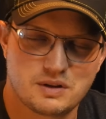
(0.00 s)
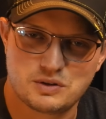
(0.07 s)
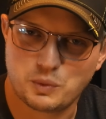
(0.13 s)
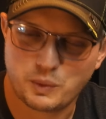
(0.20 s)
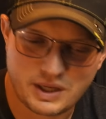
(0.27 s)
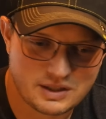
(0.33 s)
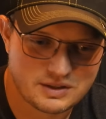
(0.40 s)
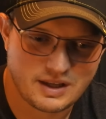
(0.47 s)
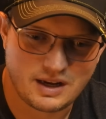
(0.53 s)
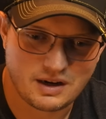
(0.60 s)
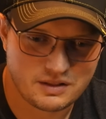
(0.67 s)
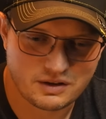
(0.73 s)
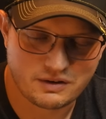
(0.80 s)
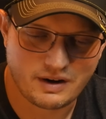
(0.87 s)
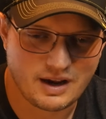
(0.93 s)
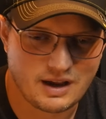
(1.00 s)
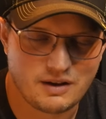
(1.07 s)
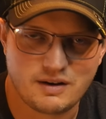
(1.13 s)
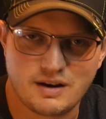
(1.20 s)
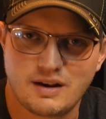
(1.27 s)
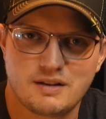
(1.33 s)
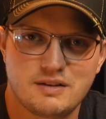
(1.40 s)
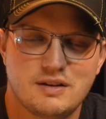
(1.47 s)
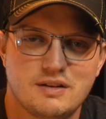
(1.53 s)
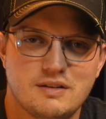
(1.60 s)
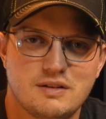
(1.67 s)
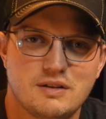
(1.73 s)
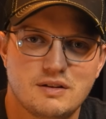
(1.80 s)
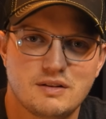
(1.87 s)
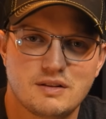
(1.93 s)
twigs laying on the ground.
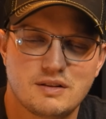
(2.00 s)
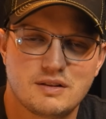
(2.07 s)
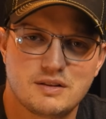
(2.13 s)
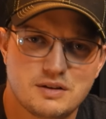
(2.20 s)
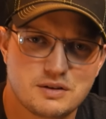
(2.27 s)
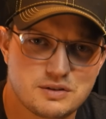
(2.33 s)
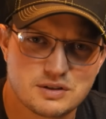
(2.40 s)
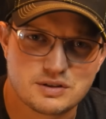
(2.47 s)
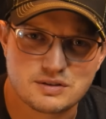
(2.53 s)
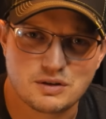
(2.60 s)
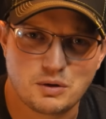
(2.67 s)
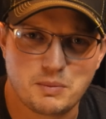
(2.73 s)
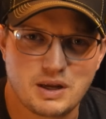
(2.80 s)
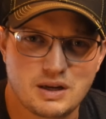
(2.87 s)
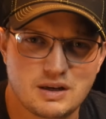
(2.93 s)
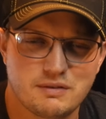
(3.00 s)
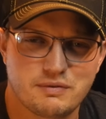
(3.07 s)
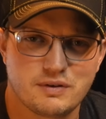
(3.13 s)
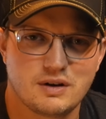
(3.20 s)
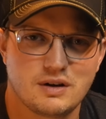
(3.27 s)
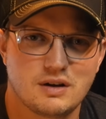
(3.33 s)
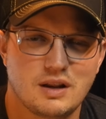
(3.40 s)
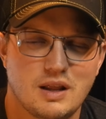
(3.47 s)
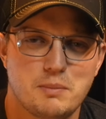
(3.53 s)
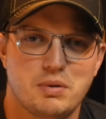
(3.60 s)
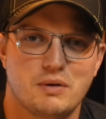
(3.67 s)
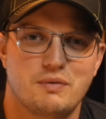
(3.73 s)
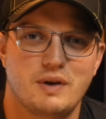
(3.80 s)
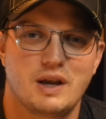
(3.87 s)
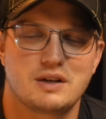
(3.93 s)
There's just so many different
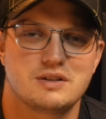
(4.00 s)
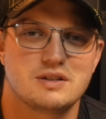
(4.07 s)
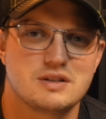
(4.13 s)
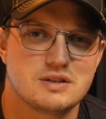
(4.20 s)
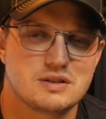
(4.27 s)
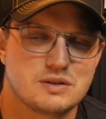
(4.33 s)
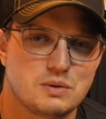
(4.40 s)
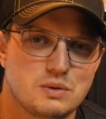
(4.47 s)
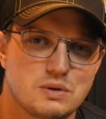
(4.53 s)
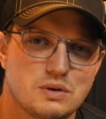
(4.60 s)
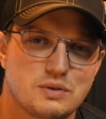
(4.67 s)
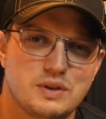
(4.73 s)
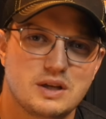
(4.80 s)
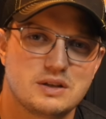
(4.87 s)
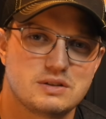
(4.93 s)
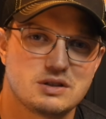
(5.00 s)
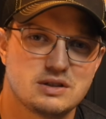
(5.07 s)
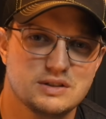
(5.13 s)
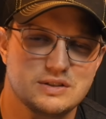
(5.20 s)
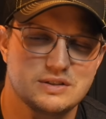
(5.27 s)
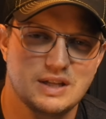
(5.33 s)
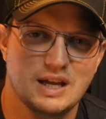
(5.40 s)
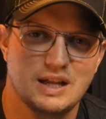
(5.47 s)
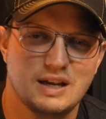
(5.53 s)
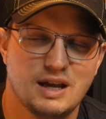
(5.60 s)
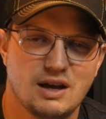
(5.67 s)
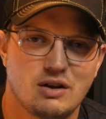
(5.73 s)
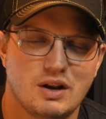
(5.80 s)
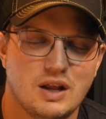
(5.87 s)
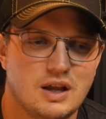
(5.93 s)
imperfections or things that just stand
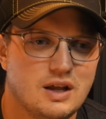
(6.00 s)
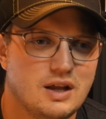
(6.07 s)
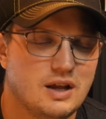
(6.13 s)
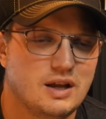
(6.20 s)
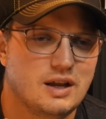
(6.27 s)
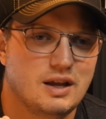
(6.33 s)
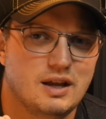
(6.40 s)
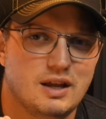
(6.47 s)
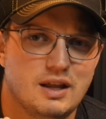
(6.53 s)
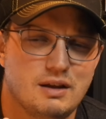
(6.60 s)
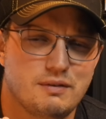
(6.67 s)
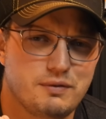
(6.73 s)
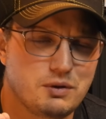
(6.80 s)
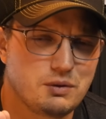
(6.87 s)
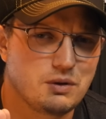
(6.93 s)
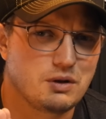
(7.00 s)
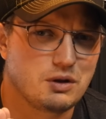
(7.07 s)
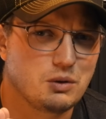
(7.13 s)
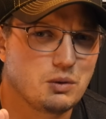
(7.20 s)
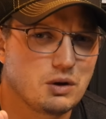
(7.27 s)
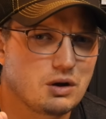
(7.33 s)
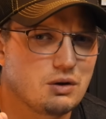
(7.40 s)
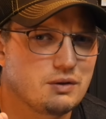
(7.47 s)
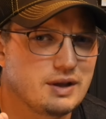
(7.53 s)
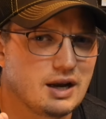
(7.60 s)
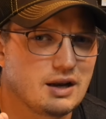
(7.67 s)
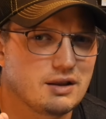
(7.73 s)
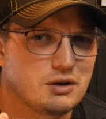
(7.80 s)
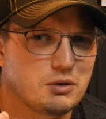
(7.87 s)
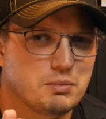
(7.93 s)
out. If you work on that
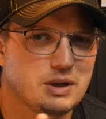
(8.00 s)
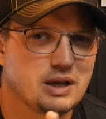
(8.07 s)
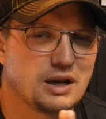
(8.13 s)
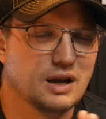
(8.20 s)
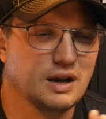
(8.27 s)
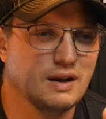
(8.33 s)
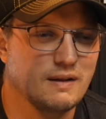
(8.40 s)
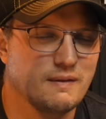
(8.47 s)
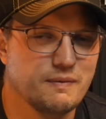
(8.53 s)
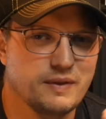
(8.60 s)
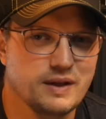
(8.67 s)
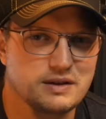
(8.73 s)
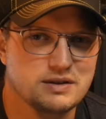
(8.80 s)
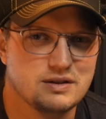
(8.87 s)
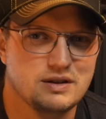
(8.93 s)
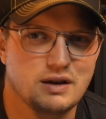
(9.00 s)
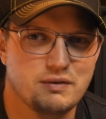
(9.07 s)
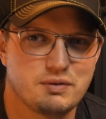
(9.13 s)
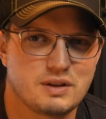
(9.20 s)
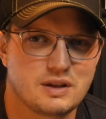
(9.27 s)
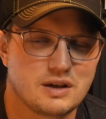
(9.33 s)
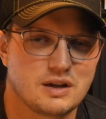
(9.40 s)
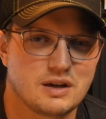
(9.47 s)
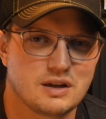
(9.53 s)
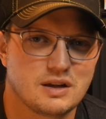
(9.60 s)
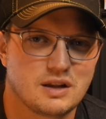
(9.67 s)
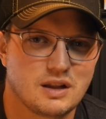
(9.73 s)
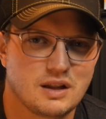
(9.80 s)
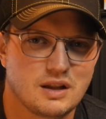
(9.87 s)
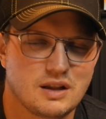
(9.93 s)
a little bit, that's definitely going
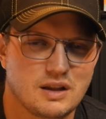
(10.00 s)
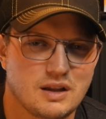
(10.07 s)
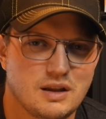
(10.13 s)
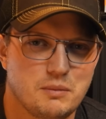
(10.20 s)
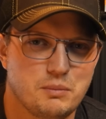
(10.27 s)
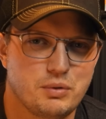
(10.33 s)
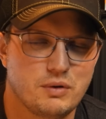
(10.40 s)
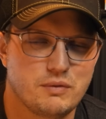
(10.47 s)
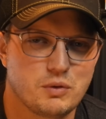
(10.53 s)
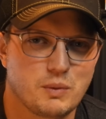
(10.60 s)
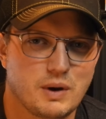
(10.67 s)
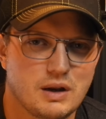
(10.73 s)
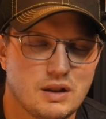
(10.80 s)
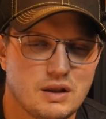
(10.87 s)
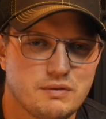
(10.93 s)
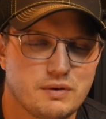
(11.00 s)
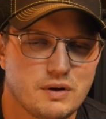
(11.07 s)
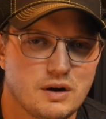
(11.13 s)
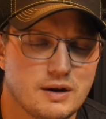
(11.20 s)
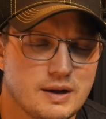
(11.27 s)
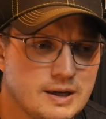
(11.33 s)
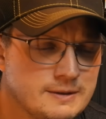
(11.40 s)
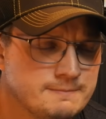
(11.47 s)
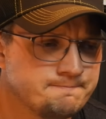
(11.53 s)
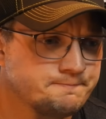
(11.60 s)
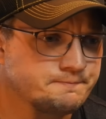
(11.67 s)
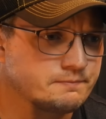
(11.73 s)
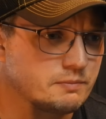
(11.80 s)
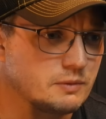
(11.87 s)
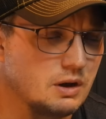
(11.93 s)
to improve your wildlife art.
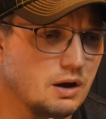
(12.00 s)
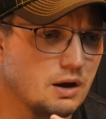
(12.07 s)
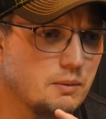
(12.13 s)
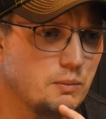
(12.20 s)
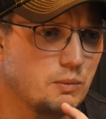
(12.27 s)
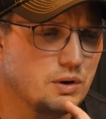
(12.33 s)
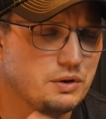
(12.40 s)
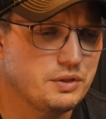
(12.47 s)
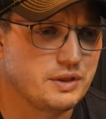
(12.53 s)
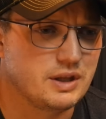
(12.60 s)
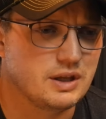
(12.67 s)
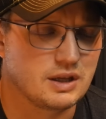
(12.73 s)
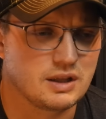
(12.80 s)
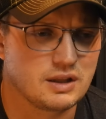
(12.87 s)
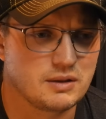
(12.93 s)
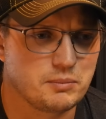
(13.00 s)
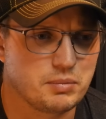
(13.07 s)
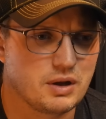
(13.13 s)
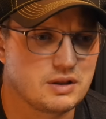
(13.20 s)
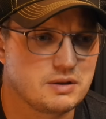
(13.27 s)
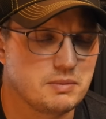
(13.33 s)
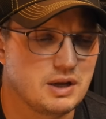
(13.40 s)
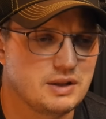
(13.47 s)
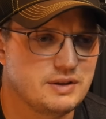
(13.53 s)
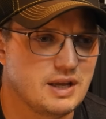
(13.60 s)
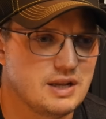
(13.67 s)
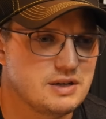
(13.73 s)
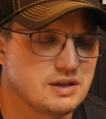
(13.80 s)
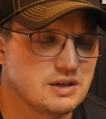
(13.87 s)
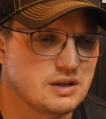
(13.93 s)
One thing brought to my
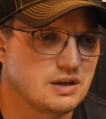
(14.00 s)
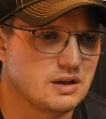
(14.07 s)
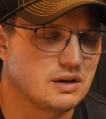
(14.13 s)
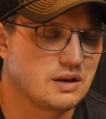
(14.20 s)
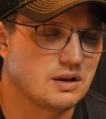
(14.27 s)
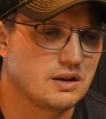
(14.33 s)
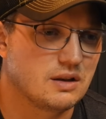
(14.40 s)
attention